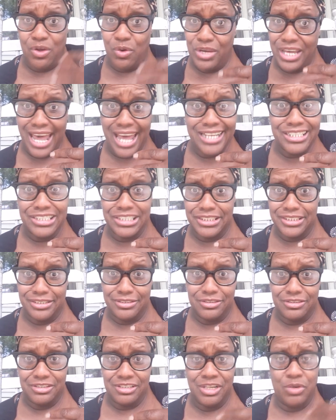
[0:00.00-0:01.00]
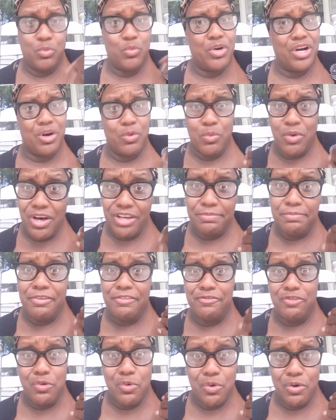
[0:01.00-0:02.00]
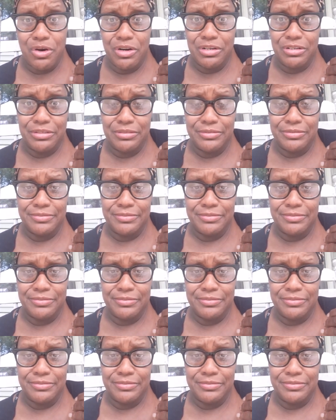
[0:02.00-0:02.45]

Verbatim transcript: location than where it was before.